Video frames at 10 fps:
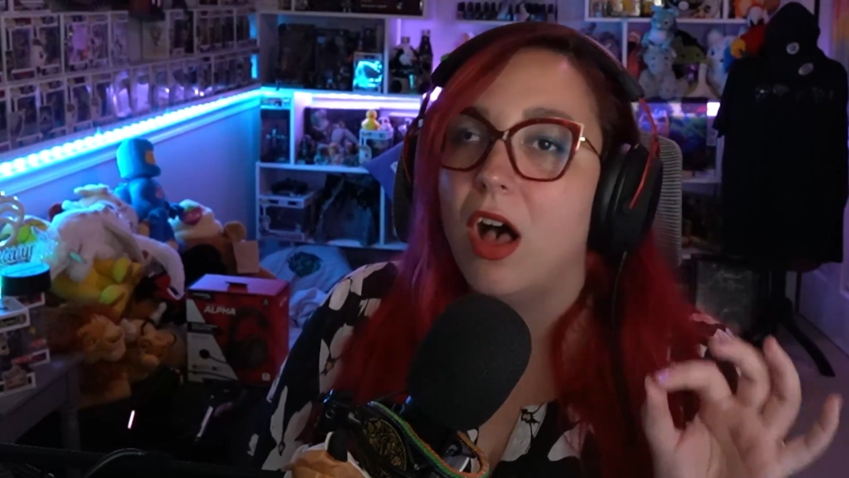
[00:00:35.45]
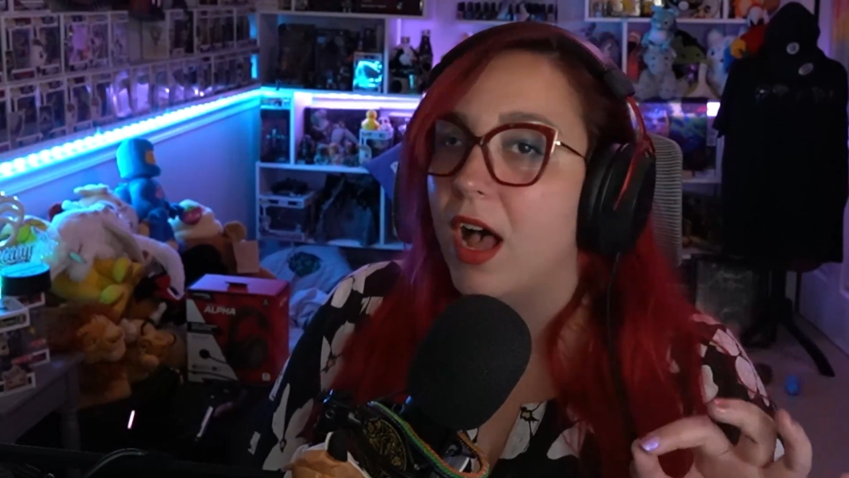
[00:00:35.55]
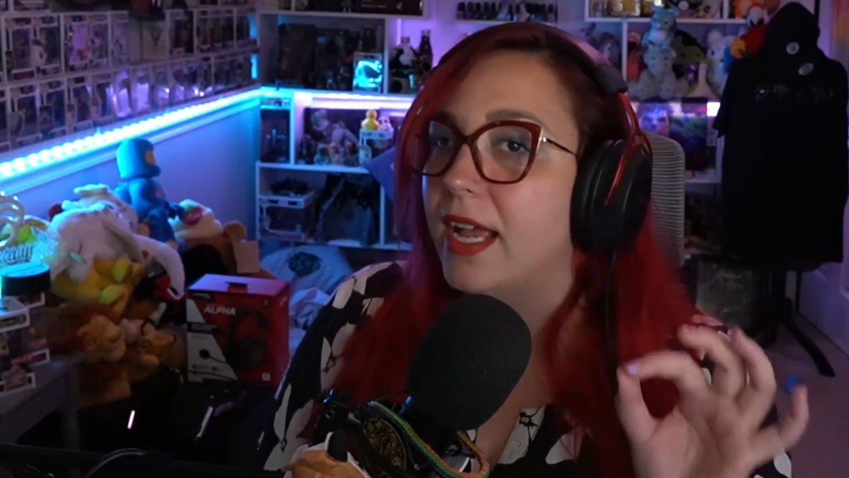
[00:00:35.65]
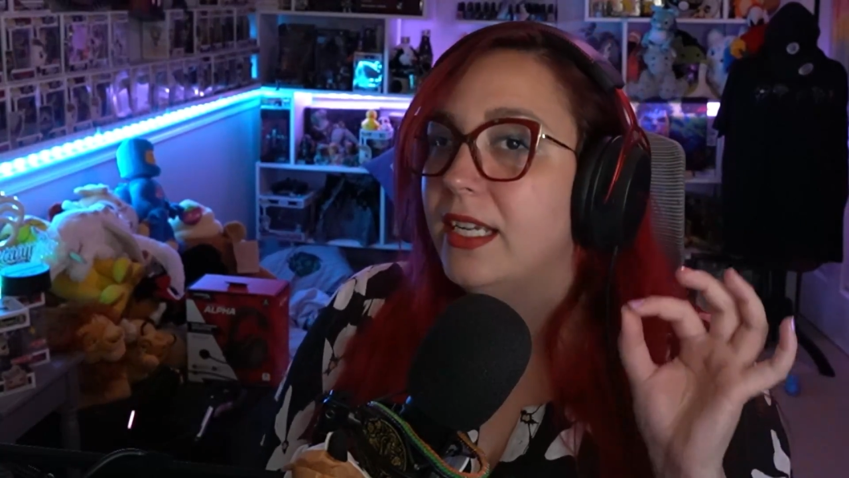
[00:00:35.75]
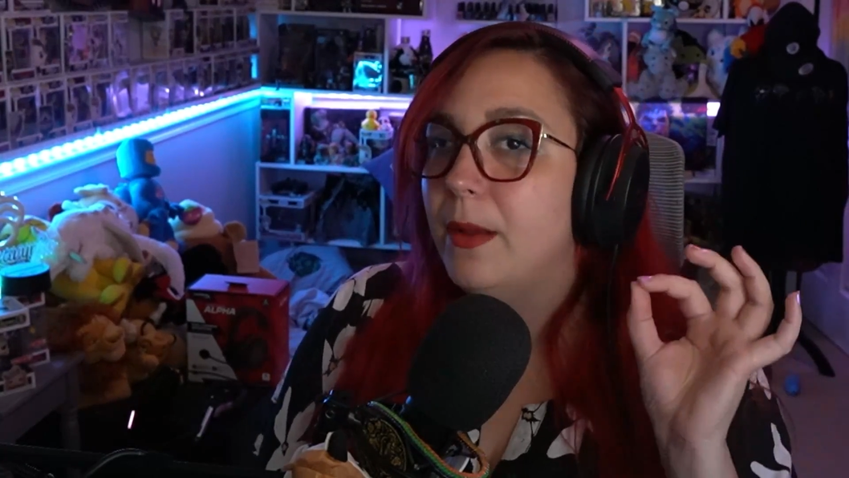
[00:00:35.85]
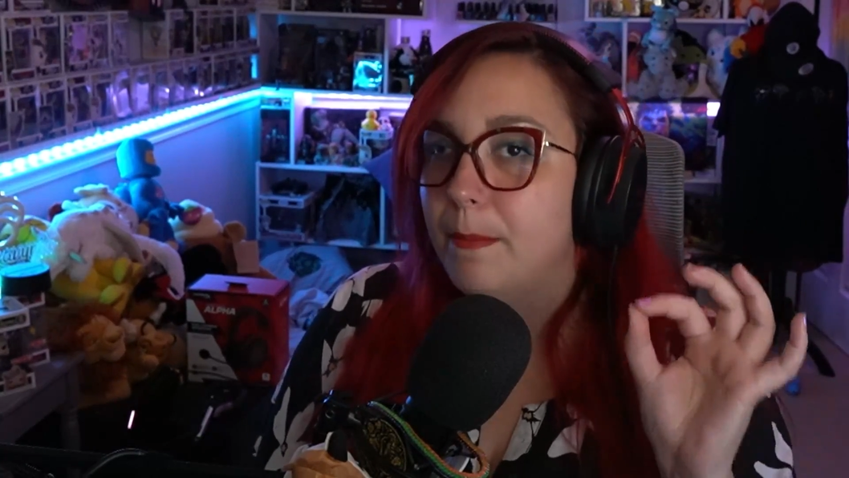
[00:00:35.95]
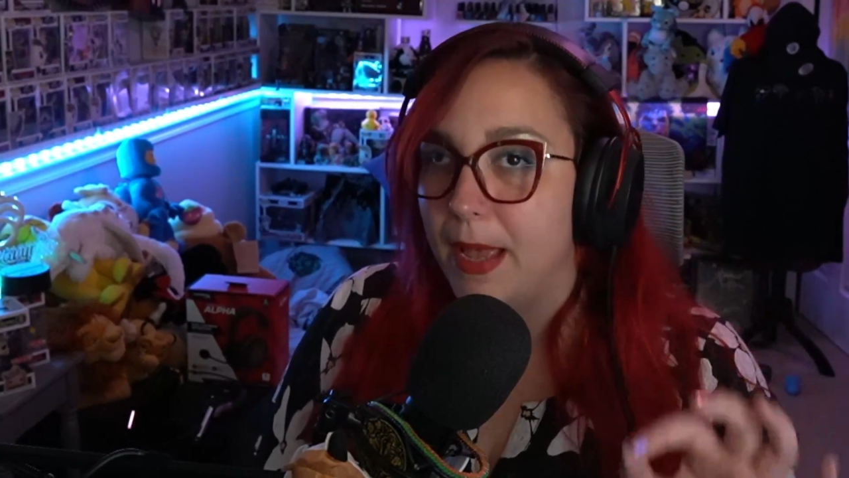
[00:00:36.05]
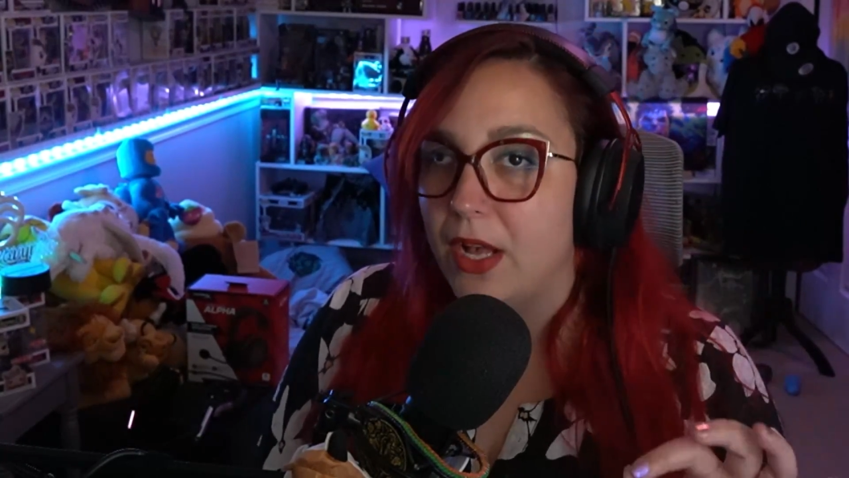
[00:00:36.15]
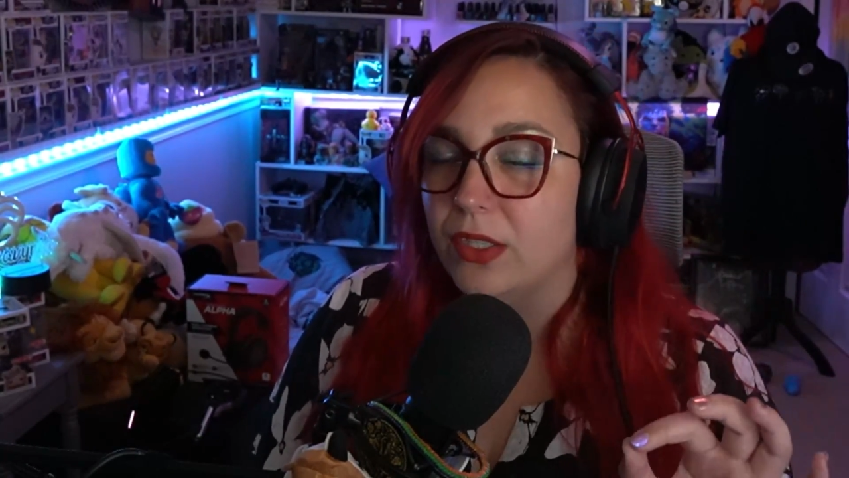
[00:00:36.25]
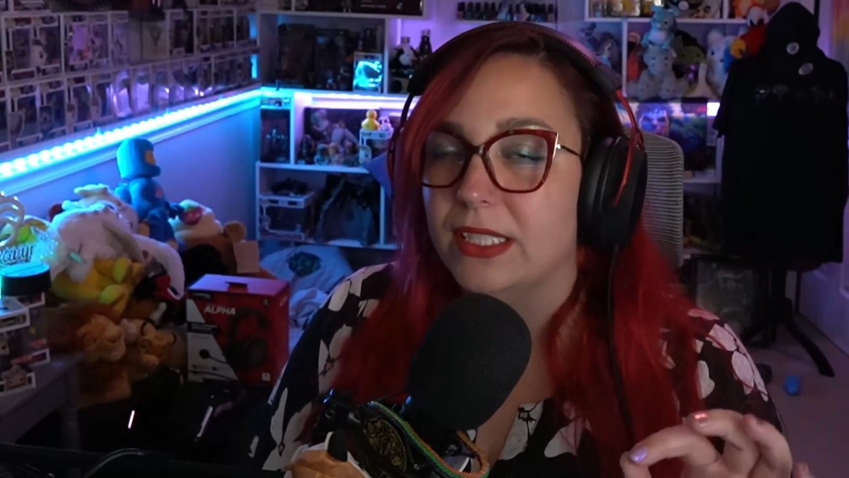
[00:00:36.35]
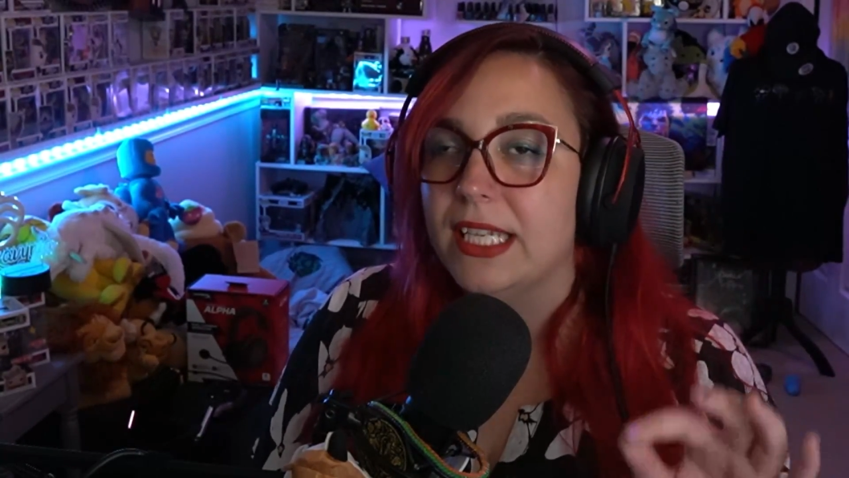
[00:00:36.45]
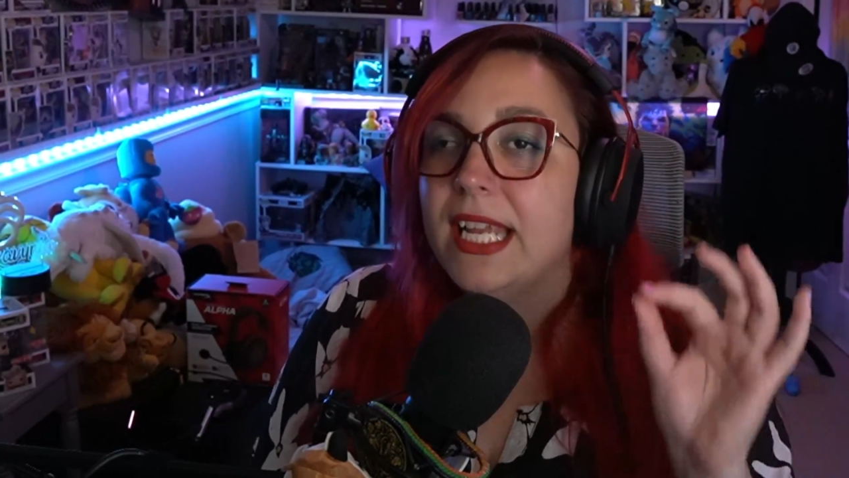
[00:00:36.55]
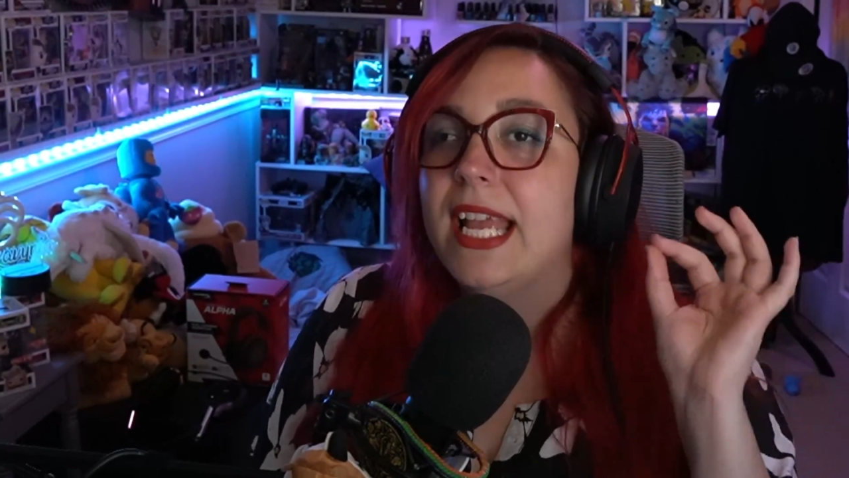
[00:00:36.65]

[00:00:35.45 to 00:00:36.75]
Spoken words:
on Meld